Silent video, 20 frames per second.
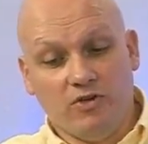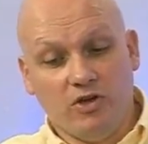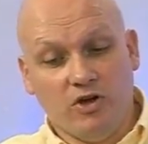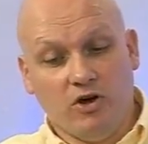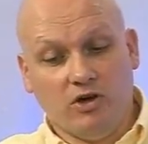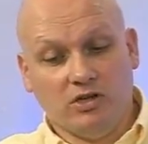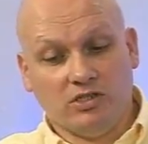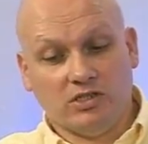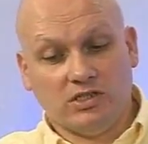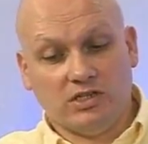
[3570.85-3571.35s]

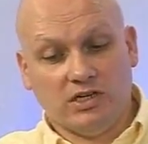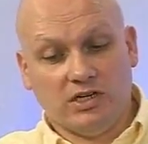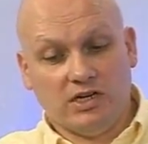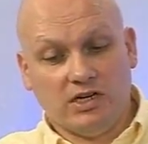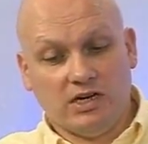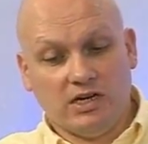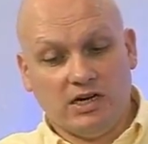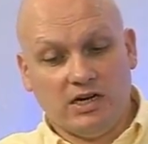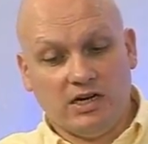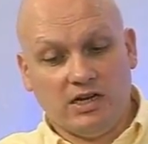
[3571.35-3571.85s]
got
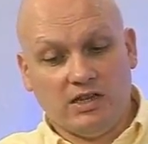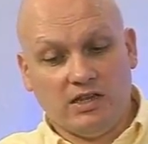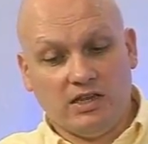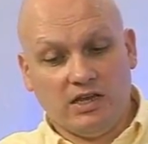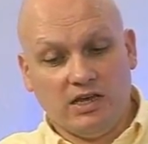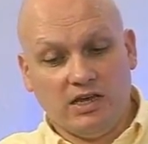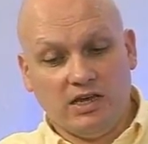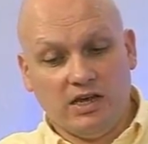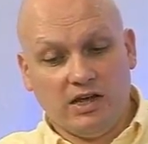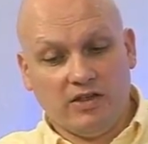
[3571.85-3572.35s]

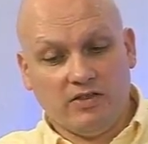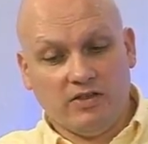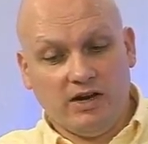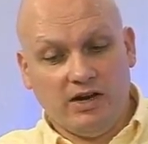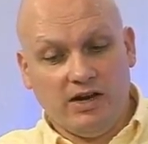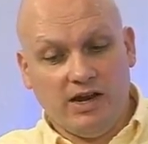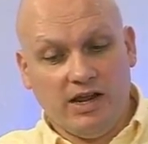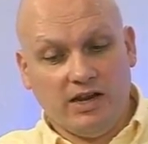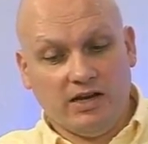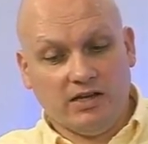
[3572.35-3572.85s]
the
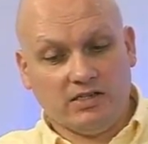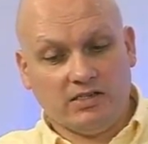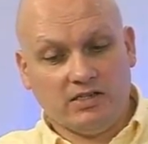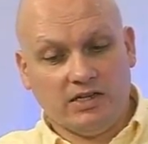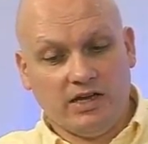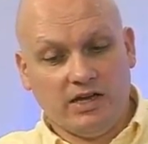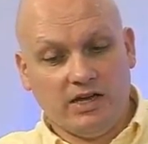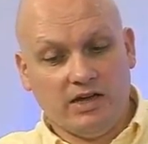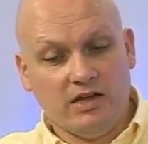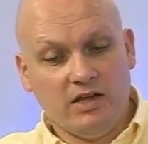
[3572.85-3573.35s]
links
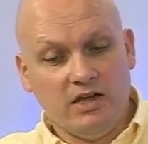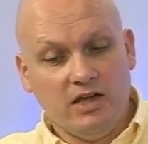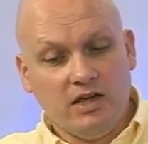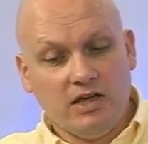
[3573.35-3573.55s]
here.